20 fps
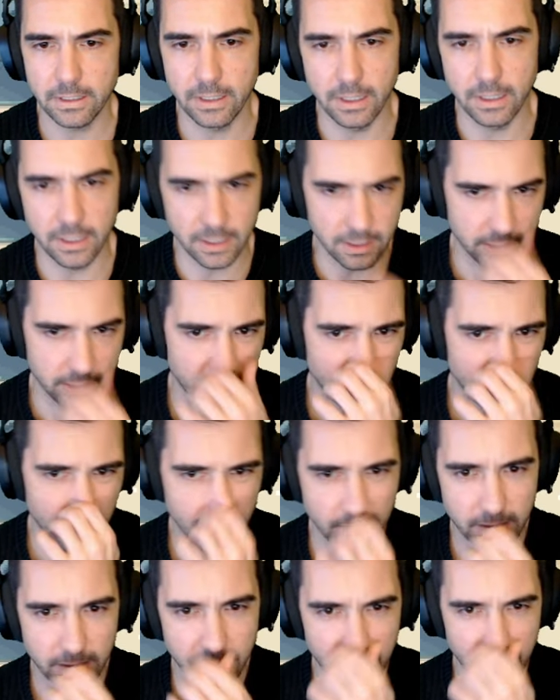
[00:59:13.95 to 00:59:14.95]

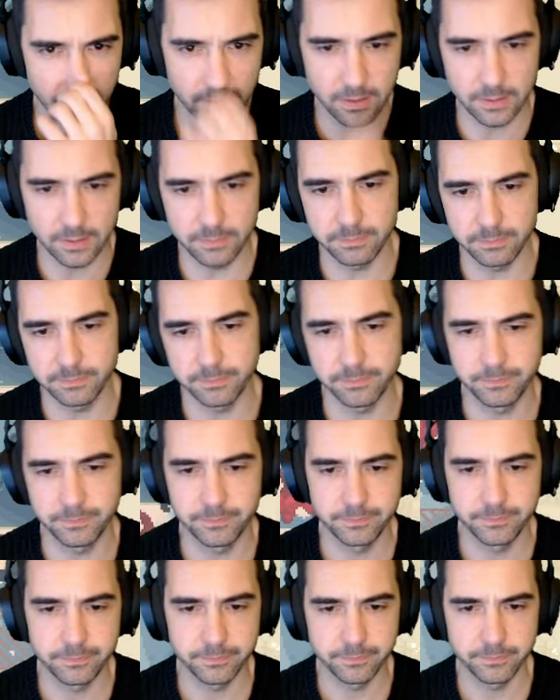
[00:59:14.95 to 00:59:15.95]
Um.
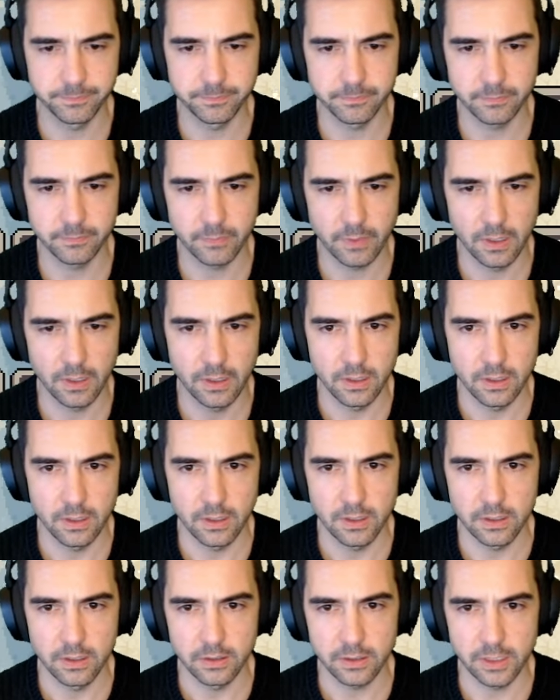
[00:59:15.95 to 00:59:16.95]

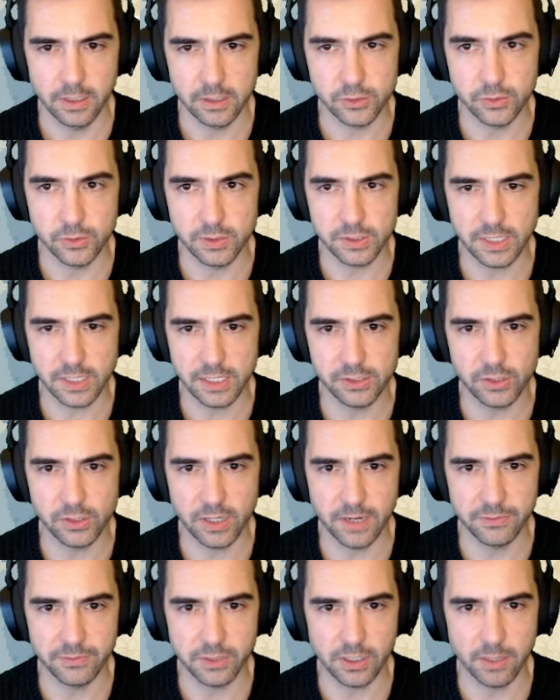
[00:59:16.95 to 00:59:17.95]
Okay, so this guy's
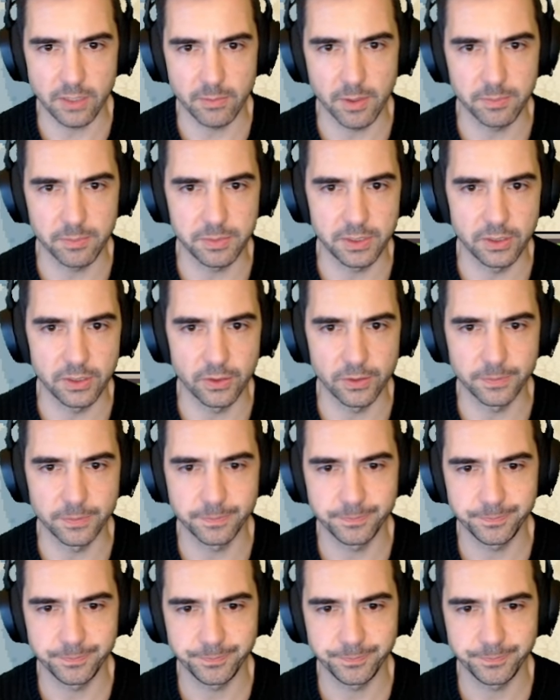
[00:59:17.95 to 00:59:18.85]
gonna have to come up here.